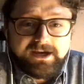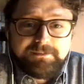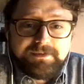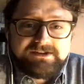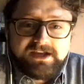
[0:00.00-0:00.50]
I
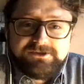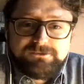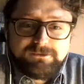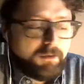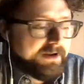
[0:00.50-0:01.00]
mean, as
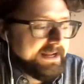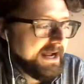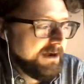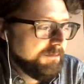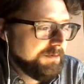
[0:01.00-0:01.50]
you were pointing
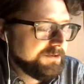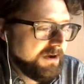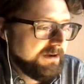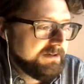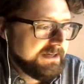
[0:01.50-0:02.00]
out when we were
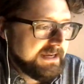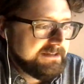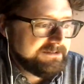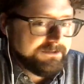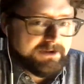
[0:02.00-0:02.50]
talking to
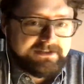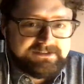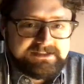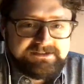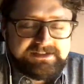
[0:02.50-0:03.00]
Casey, right?
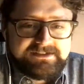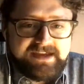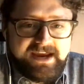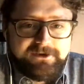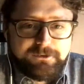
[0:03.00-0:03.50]
It's the
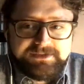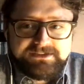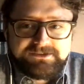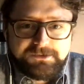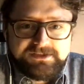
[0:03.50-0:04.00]

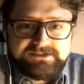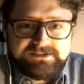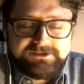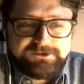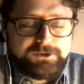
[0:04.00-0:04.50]
entanglement. So it's
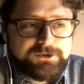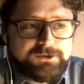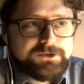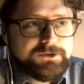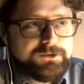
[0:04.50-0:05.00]

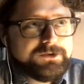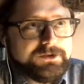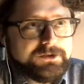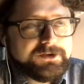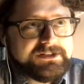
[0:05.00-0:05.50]

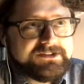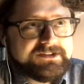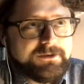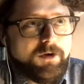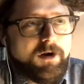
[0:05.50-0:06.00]
you could
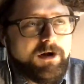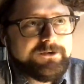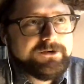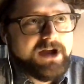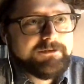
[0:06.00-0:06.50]
say, well,
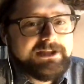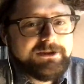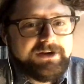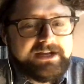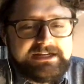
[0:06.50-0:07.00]
they're not really
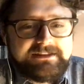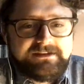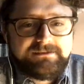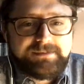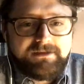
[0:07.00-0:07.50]
learning
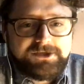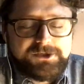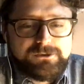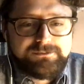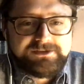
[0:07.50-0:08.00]
anything about the
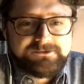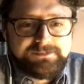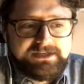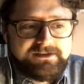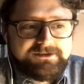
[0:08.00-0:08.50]
humans
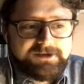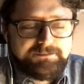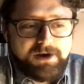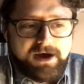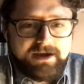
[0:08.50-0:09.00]
because a
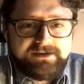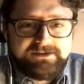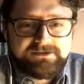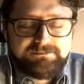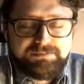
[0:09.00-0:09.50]
bot
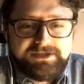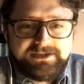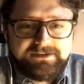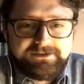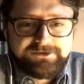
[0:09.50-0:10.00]
is
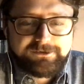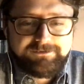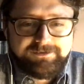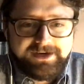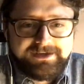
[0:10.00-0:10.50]
completing the
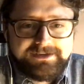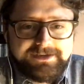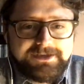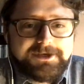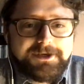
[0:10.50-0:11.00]
survey,
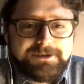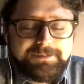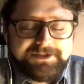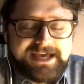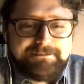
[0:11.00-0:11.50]

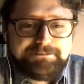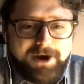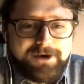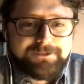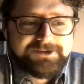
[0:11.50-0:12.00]
but that
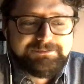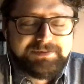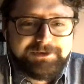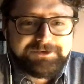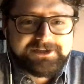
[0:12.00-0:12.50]
bot was
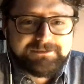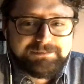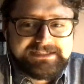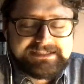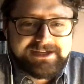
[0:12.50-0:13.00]
built to
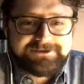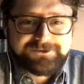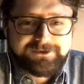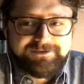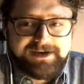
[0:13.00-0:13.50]
complete that
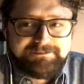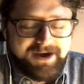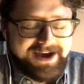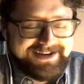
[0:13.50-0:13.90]
survey by